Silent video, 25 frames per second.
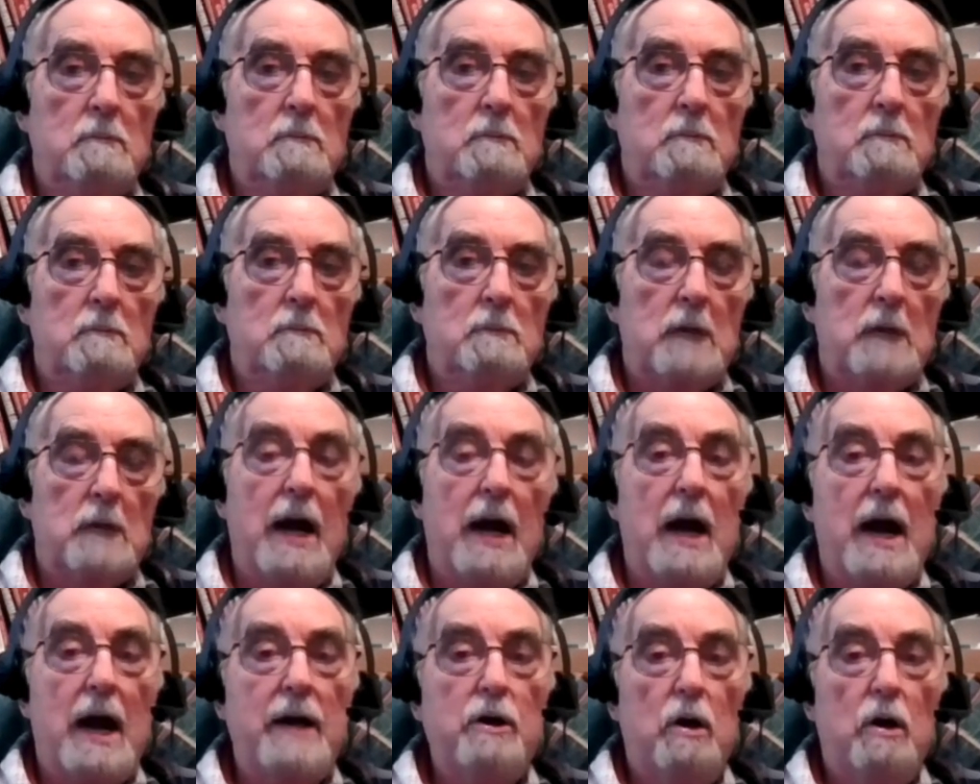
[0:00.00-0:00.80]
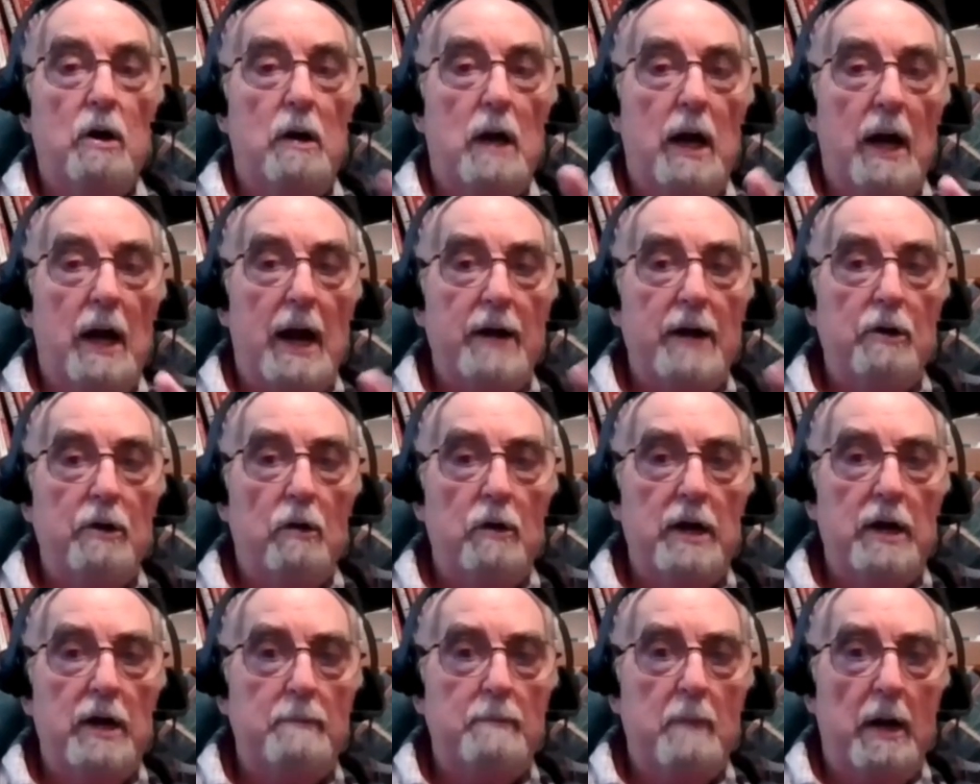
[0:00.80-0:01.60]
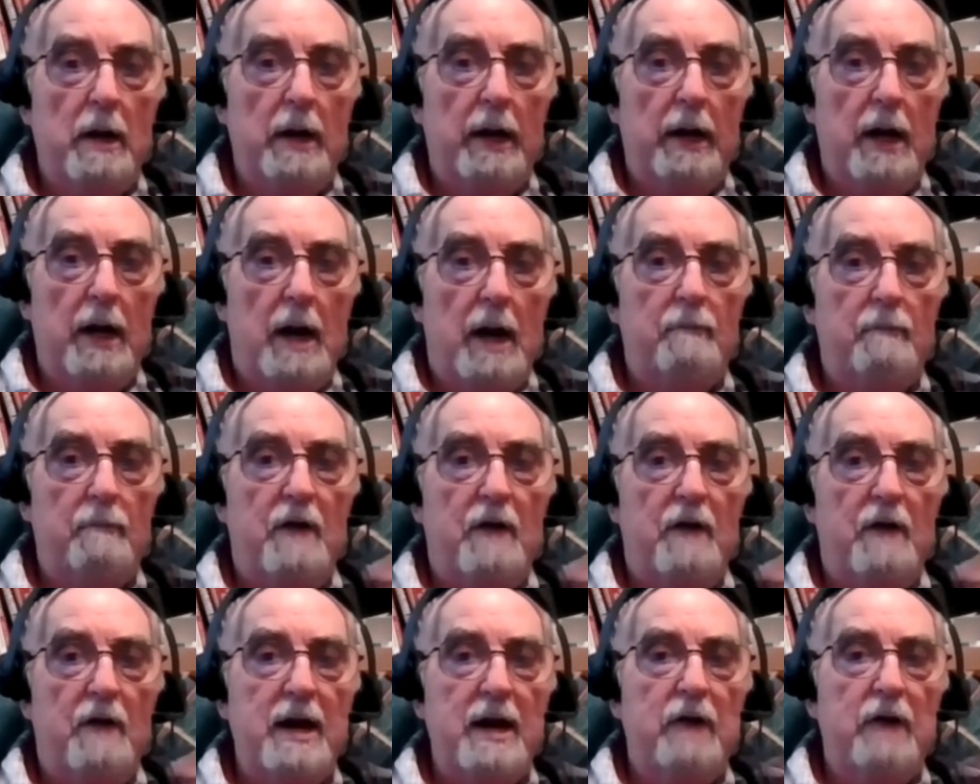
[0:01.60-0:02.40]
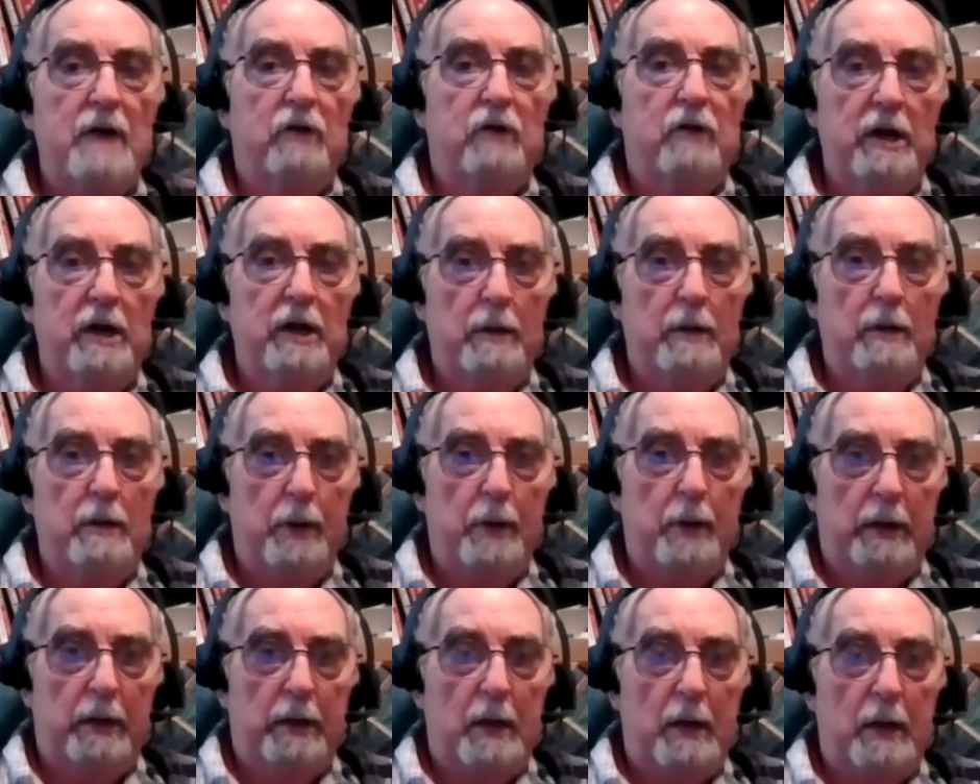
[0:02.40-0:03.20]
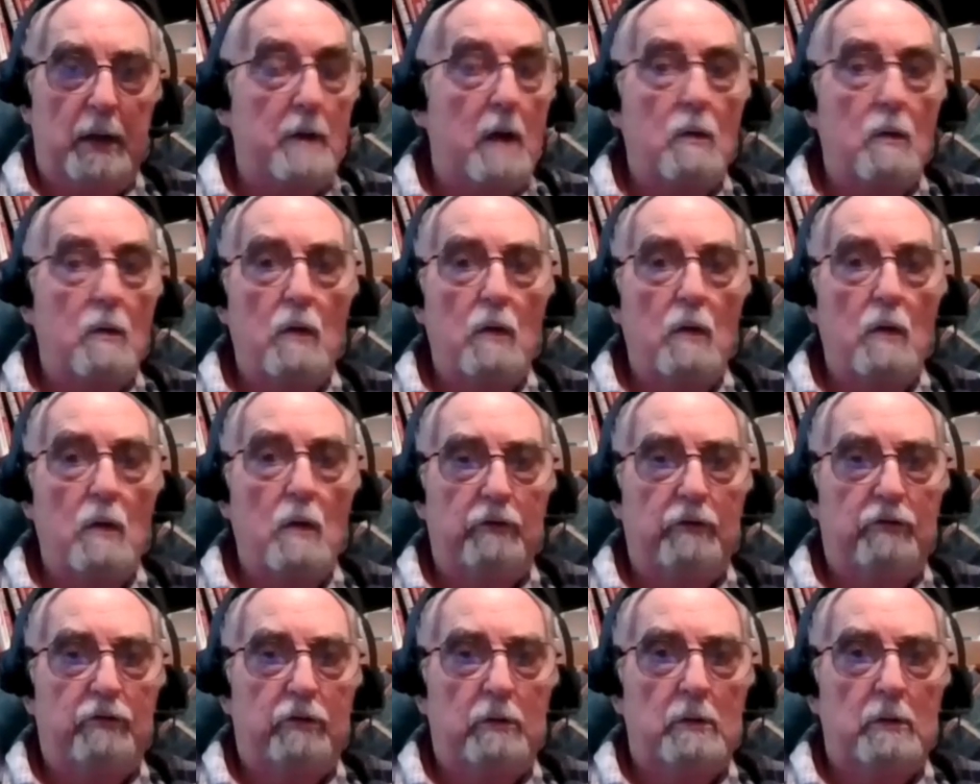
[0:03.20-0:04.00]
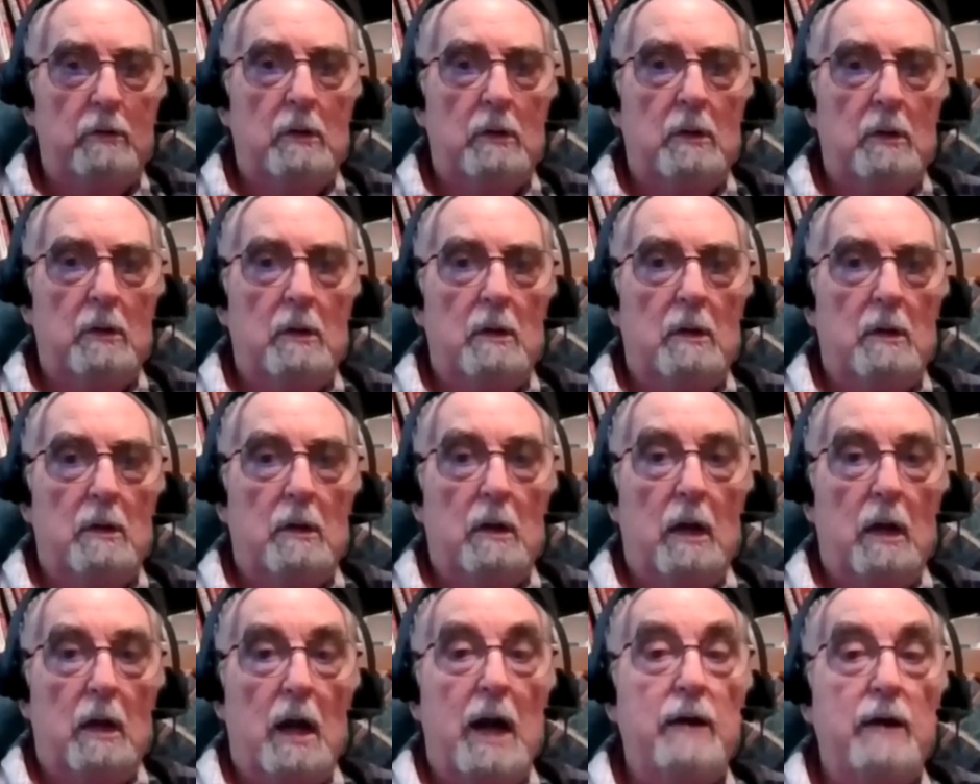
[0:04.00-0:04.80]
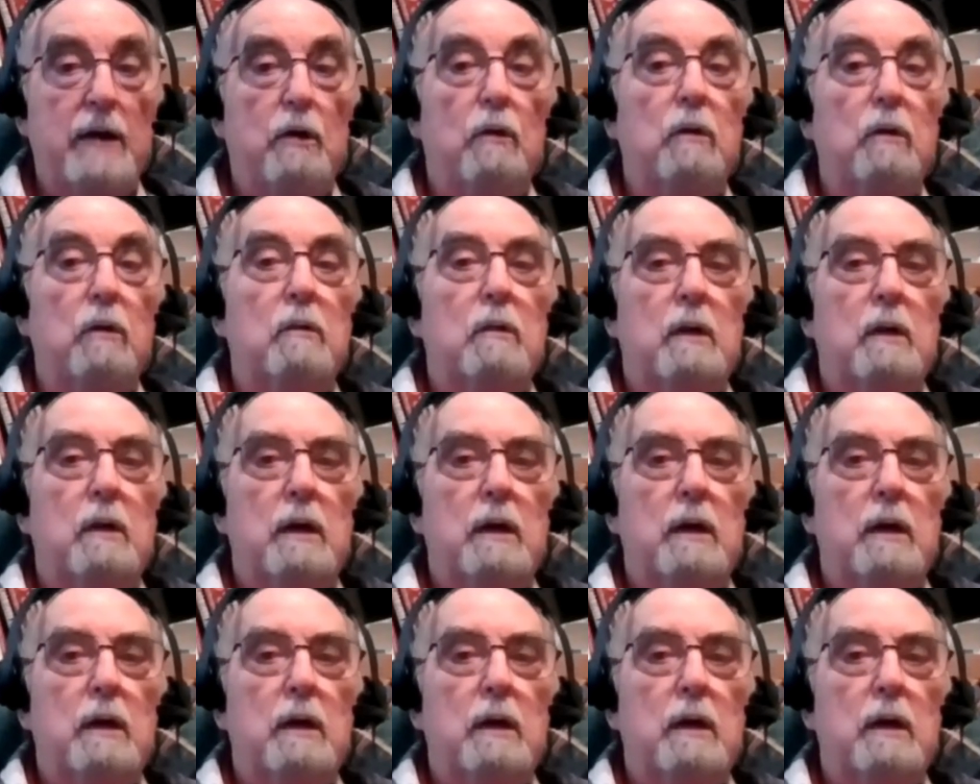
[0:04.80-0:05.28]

I don't need money. I'm financially independent. I'm not rich. I don't.